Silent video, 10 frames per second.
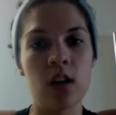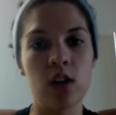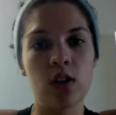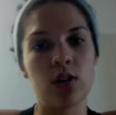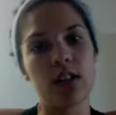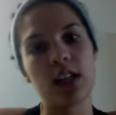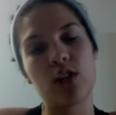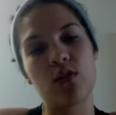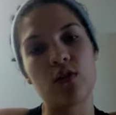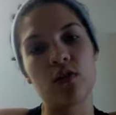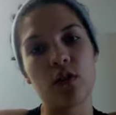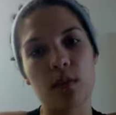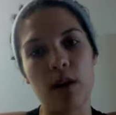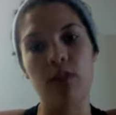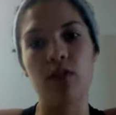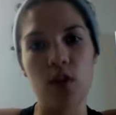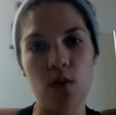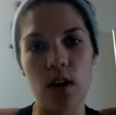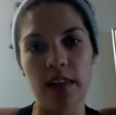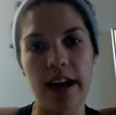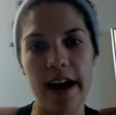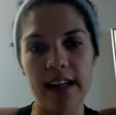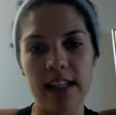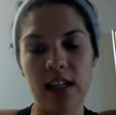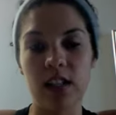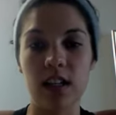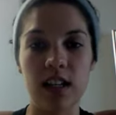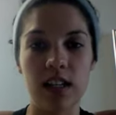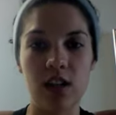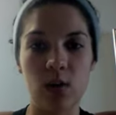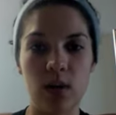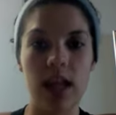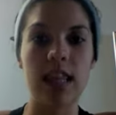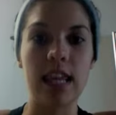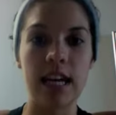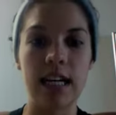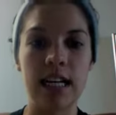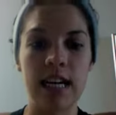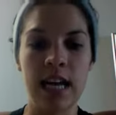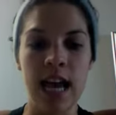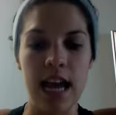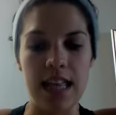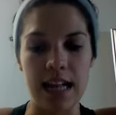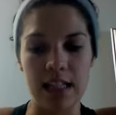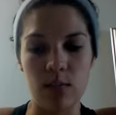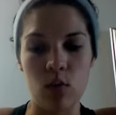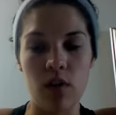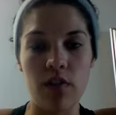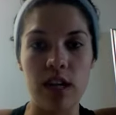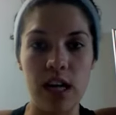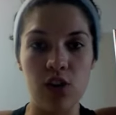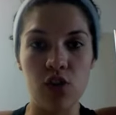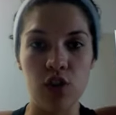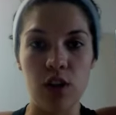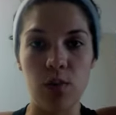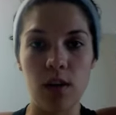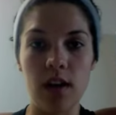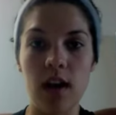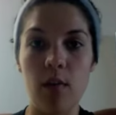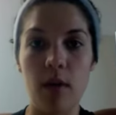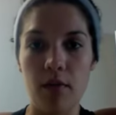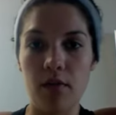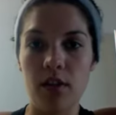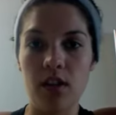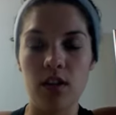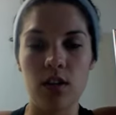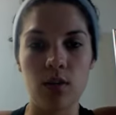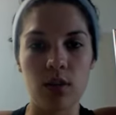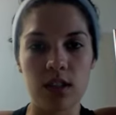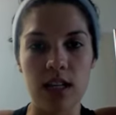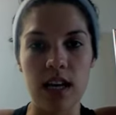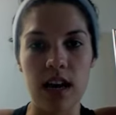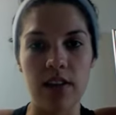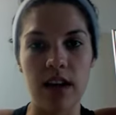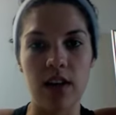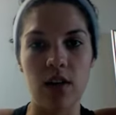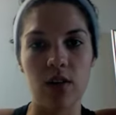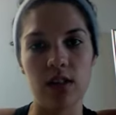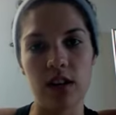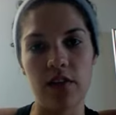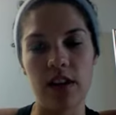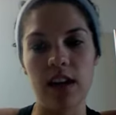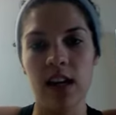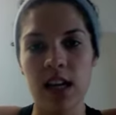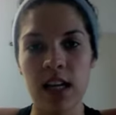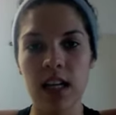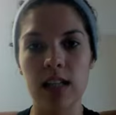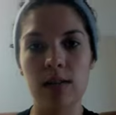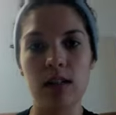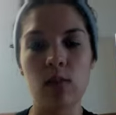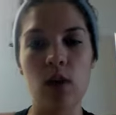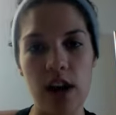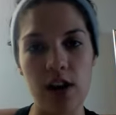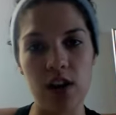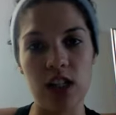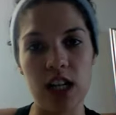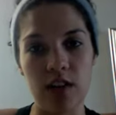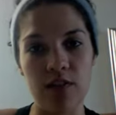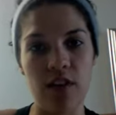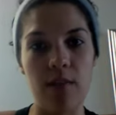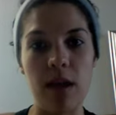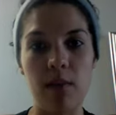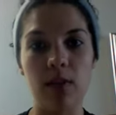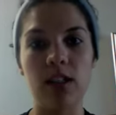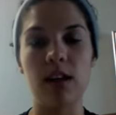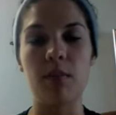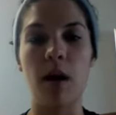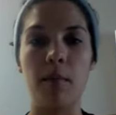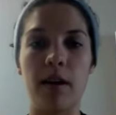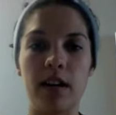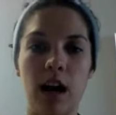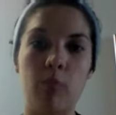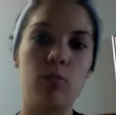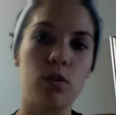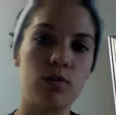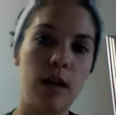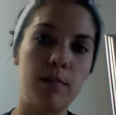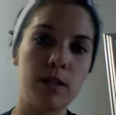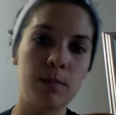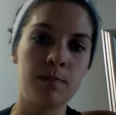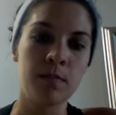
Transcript: So stay tuned for my review on that because I'll let you know what I think. And that's more of an intra workout beverage, so we'll see how that goes and if it gives me some more energy and if I'm able to pump out a couple more reps.